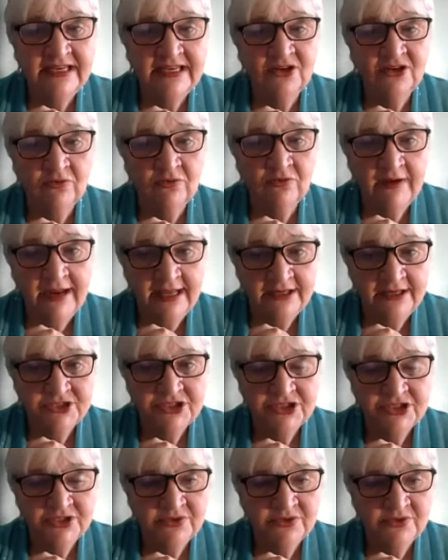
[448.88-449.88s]
and
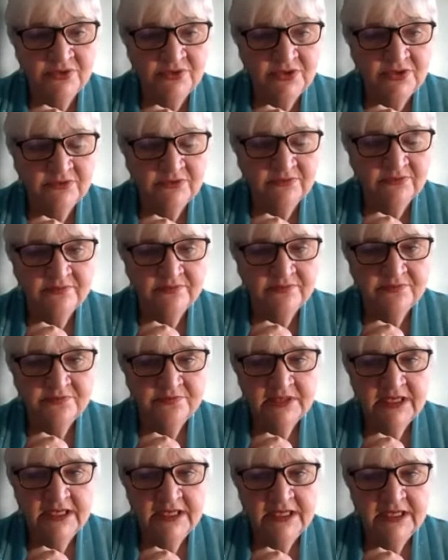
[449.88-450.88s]
gratitude
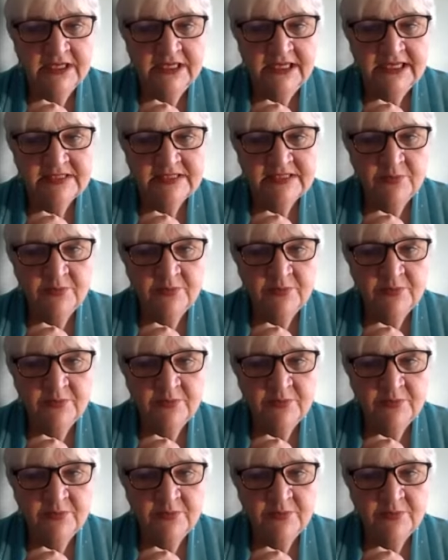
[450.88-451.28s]
is